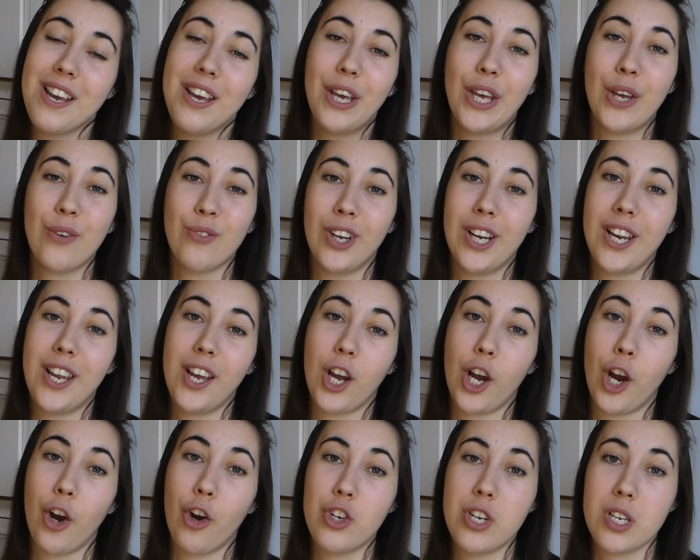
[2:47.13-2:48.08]
It really
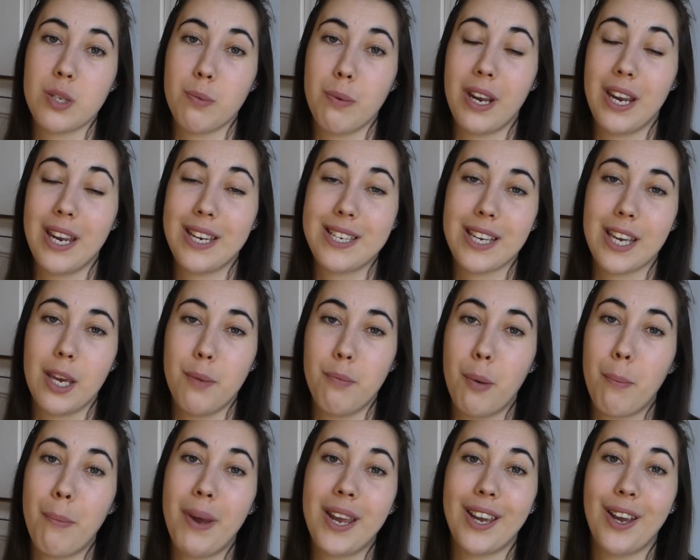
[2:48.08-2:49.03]
encourages me to keep
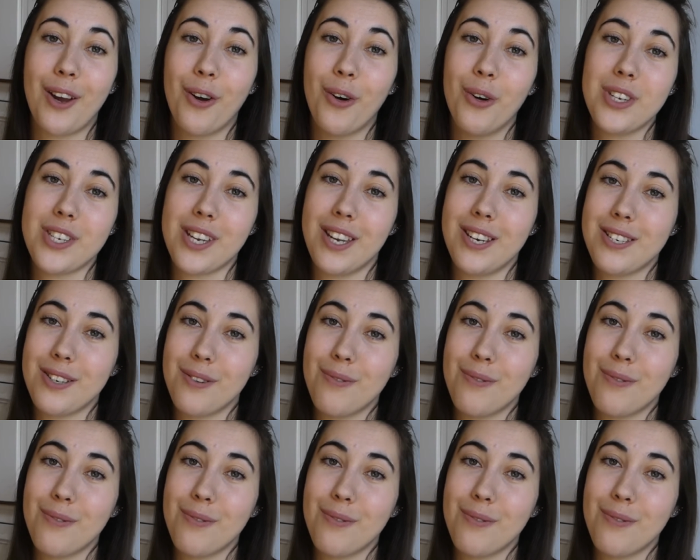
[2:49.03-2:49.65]
making content.